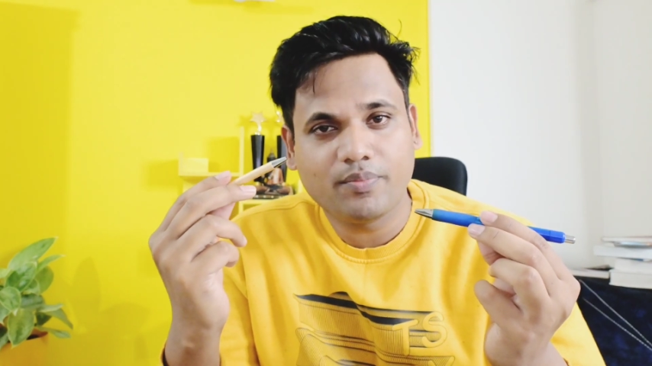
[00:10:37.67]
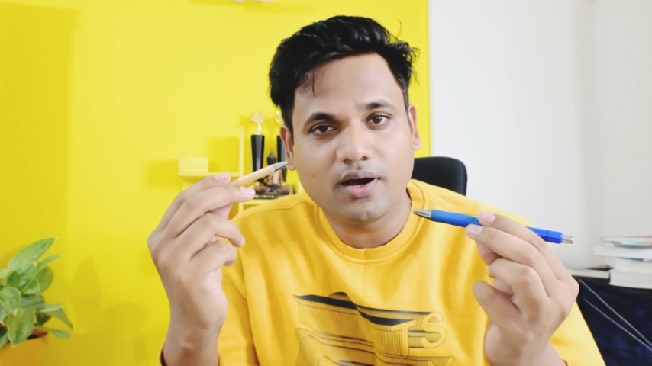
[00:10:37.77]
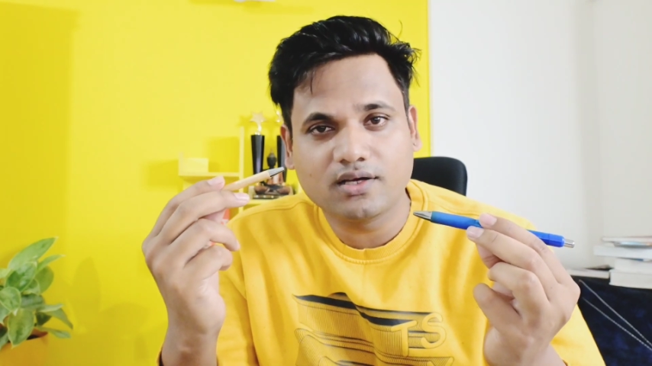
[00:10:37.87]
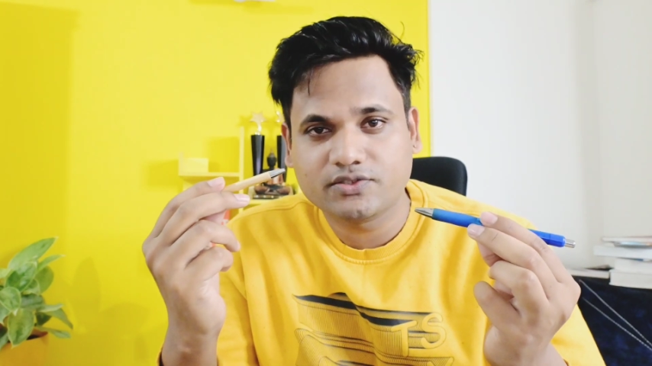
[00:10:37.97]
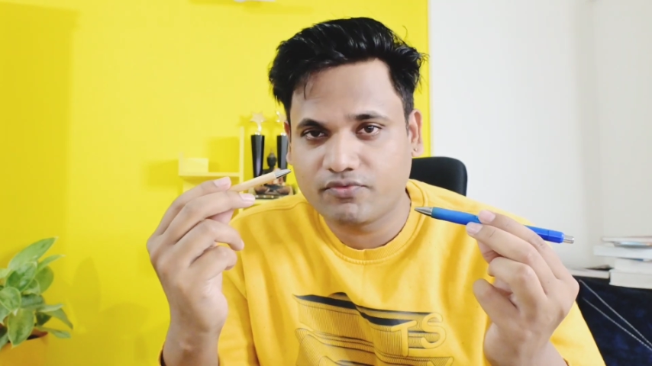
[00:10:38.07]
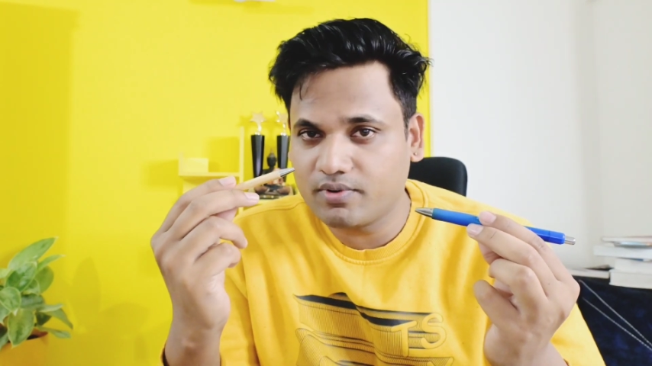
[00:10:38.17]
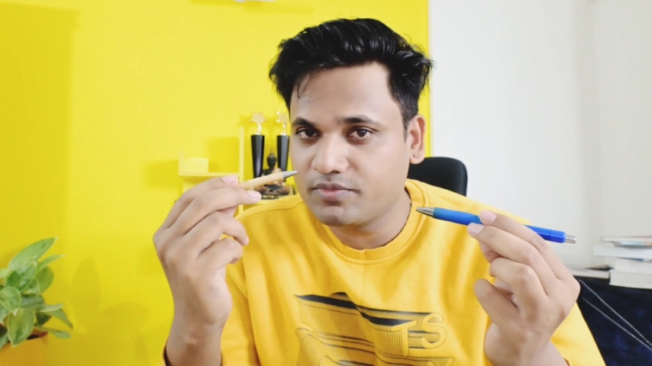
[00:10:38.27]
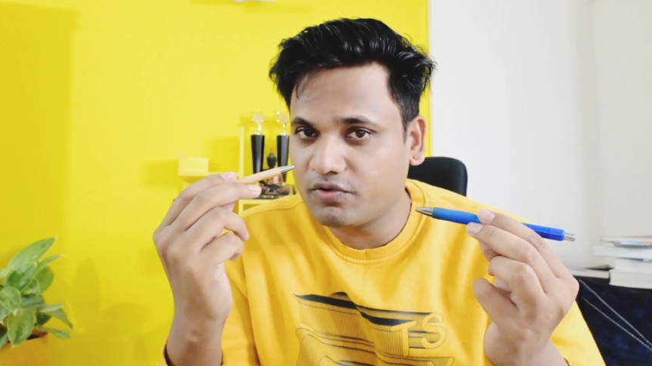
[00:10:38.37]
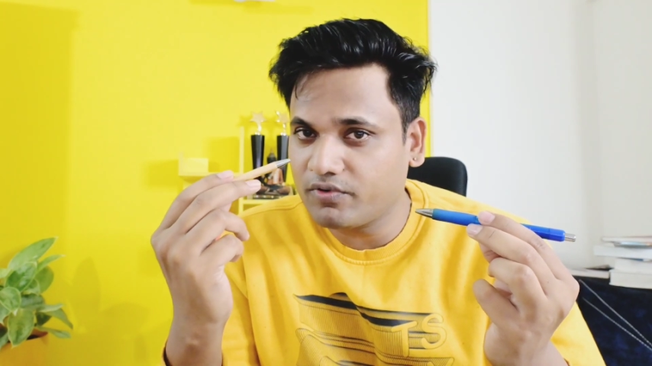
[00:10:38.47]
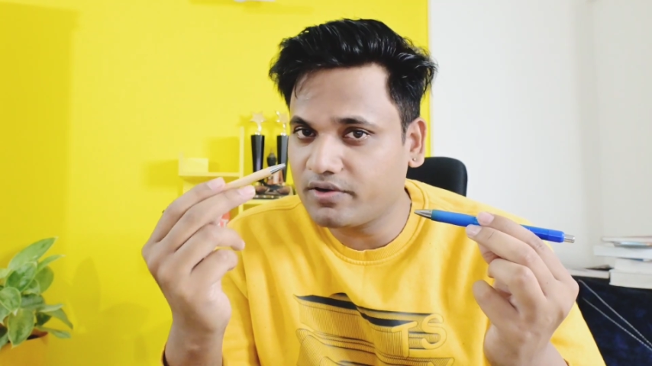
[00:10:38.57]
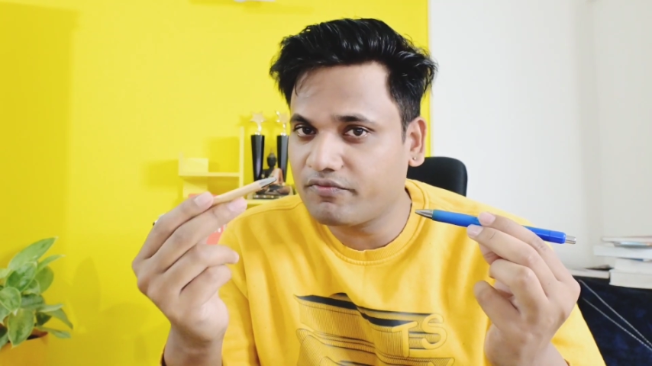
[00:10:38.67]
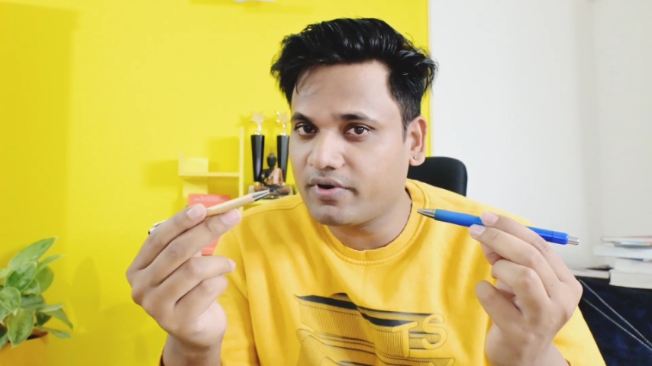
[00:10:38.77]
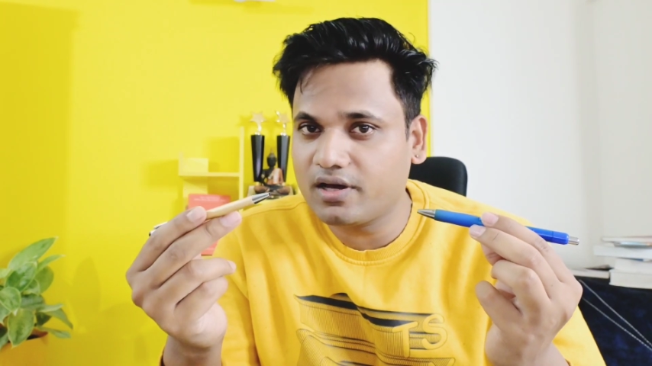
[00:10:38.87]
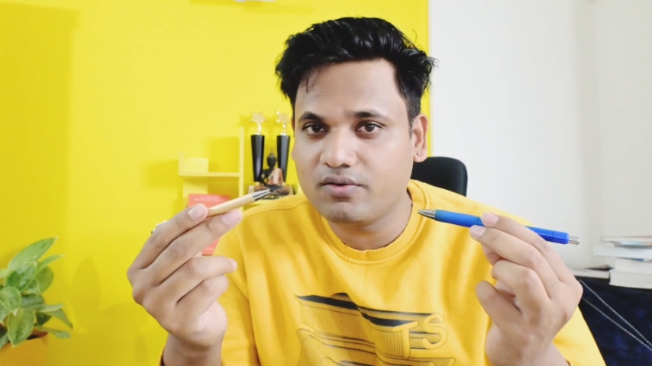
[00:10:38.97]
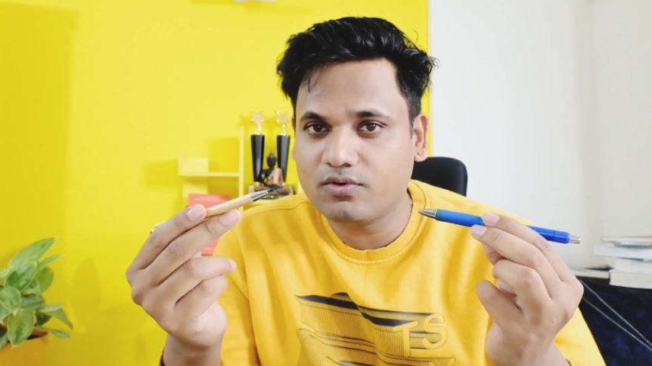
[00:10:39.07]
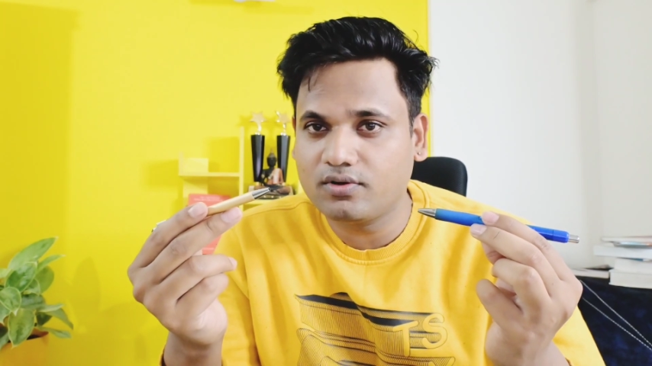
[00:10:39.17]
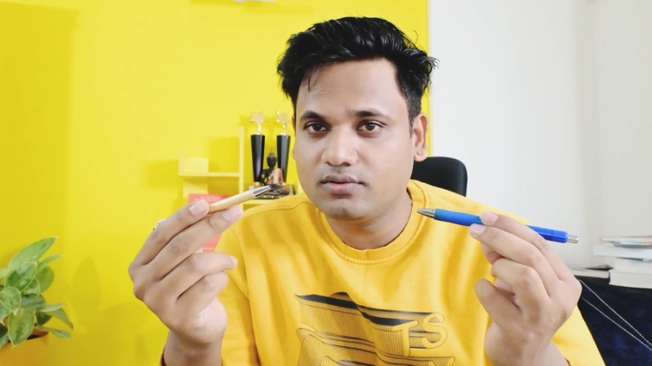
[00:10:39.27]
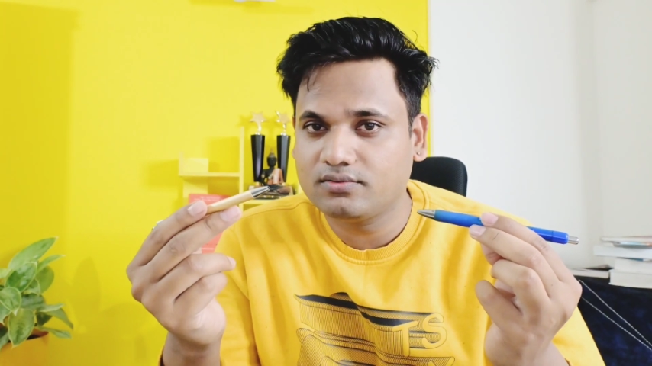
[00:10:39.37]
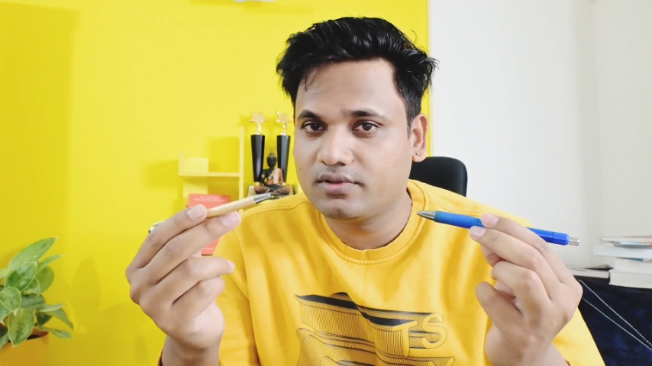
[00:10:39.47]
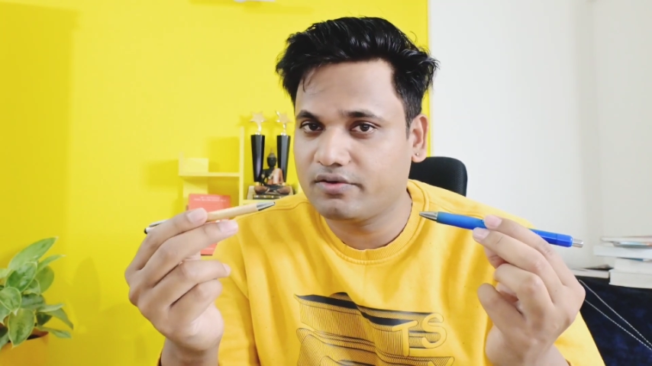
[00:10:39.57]
passed from the one
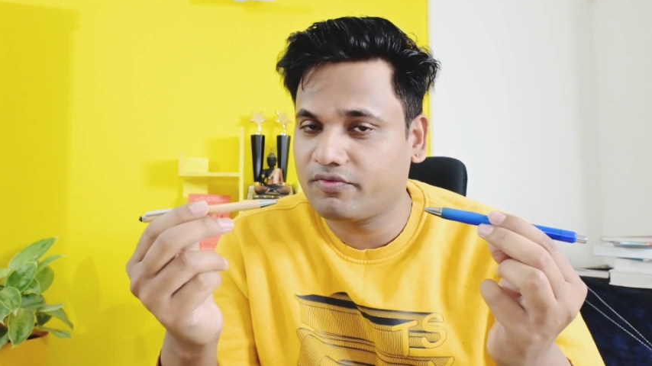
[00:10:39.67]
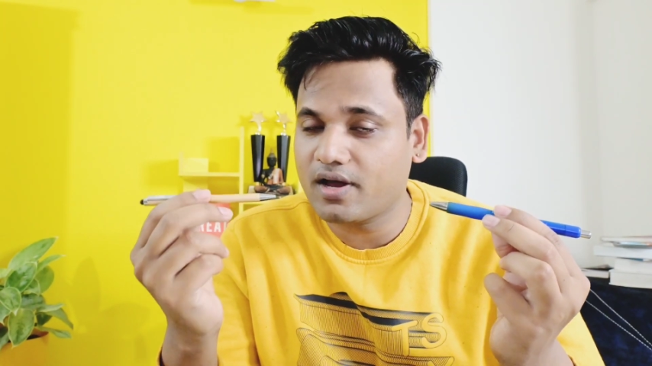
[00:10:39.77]
firewall if